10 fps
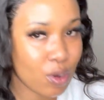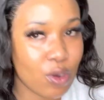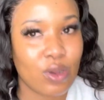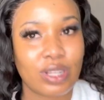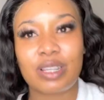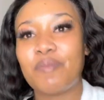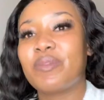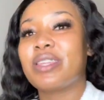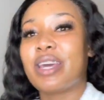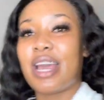
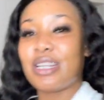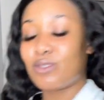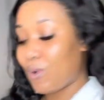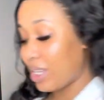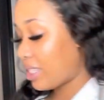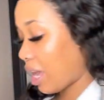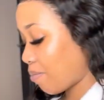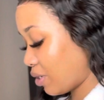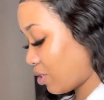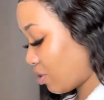Something that has once
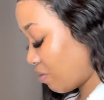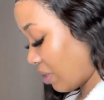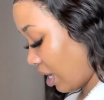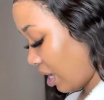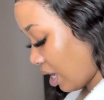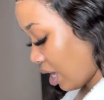happened to me.